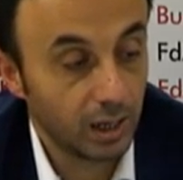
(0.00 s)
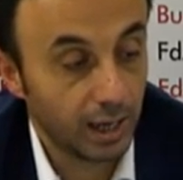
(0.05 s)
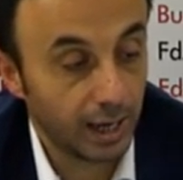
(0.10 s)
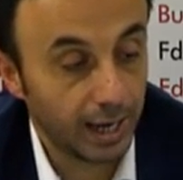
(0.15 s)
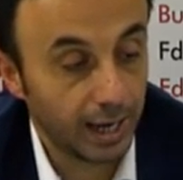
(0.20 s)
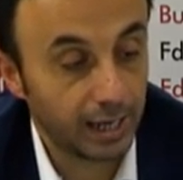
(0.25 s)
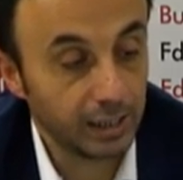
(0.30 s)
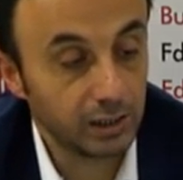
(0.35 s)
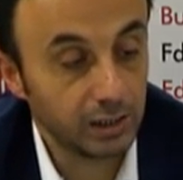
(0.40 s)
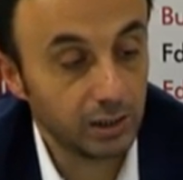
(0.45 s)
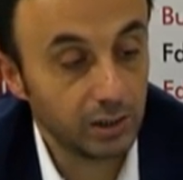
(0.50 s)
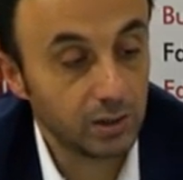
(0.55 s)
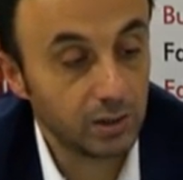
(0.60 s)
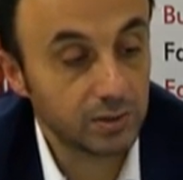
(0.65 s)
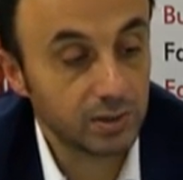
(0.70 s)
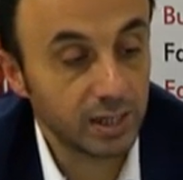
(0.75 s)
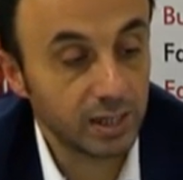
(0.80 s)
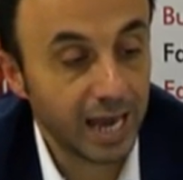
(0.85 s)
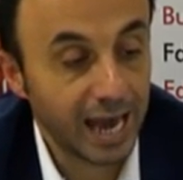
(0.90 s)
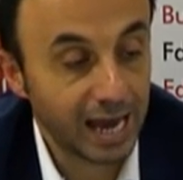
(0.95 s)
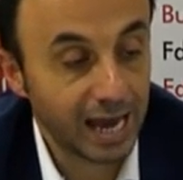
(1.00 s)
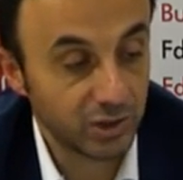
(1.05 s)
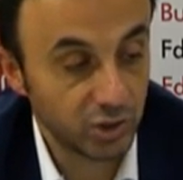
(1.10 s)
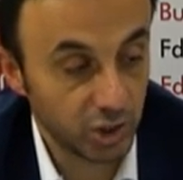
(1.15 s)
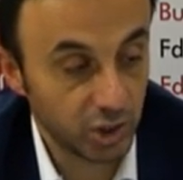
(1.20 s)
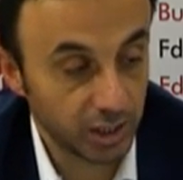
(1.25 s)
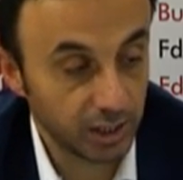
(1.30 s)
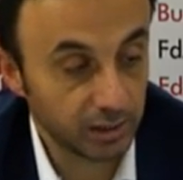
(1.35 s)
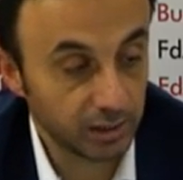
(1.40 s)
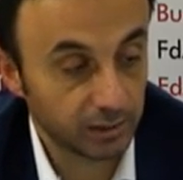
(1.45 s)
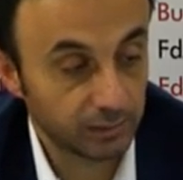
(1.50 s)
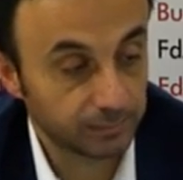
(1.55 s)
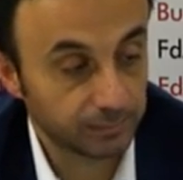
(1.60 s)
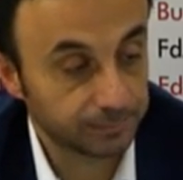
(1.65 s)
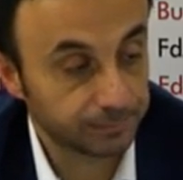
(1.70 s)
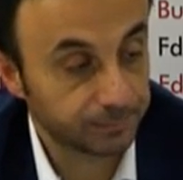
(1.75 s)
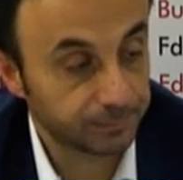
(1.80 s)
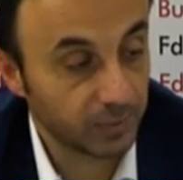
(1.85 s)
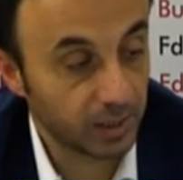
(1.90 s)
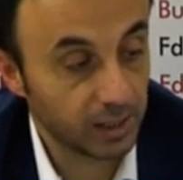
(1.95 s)
And using hedging
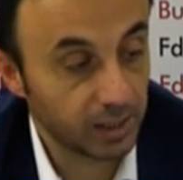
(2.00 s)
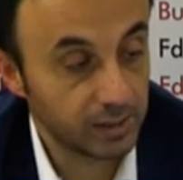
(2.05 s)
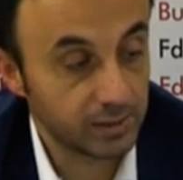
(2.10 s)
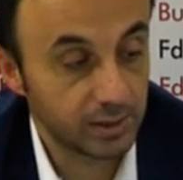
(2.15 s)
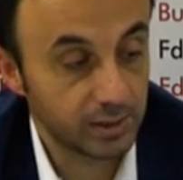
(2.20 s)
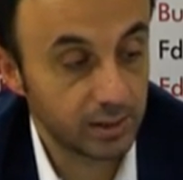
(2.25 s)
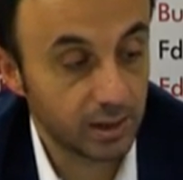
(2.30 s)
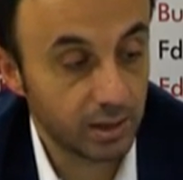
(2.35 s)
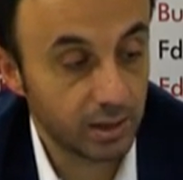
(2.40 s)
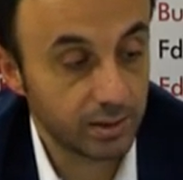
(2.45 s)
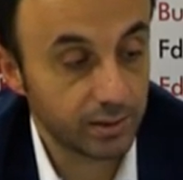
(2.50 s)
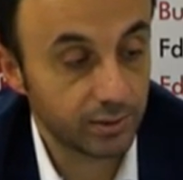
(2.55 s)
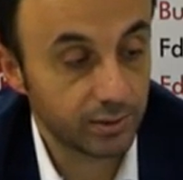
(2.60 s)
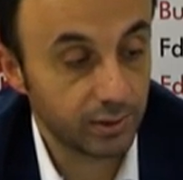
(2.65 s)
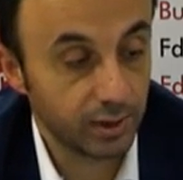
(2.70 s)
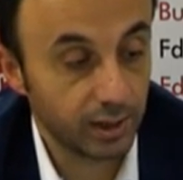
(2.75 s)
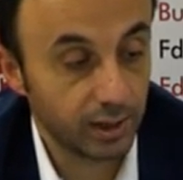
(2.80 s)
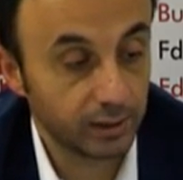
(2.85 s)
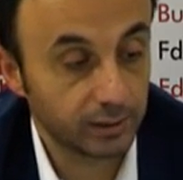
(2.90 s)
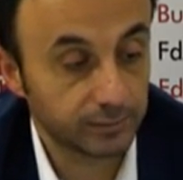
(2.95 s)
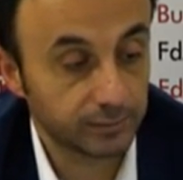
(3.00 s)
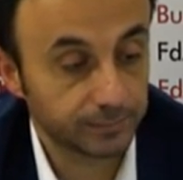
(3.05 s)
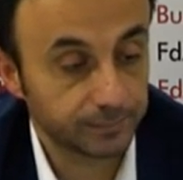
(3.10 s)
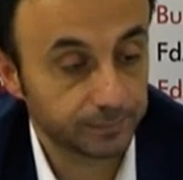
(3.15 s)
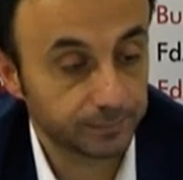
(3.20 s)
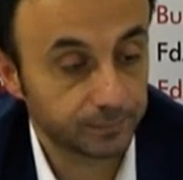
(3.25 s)
is another thing.